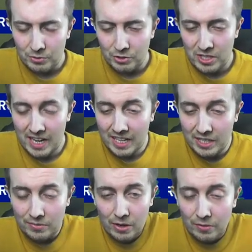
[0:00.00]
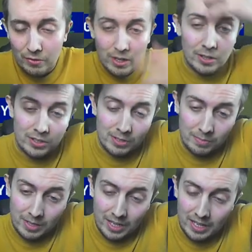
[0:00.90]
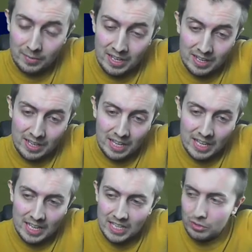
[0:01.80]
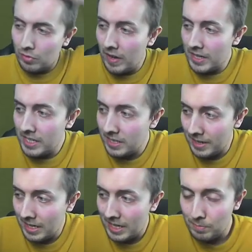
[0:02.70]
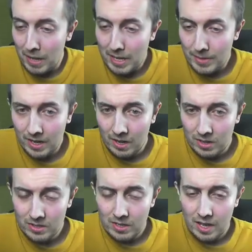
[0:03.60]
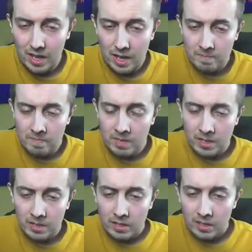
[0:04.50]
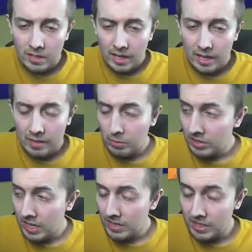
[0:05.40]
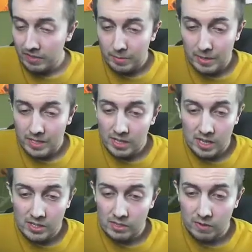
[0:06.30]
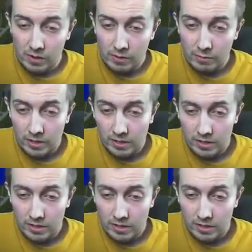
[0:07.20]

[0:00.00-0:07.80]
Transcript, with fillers: Zidane is very very good. And I mean, it does reflect his like his baby card. Um, and with stats and everything, but he's, he's just very, very good.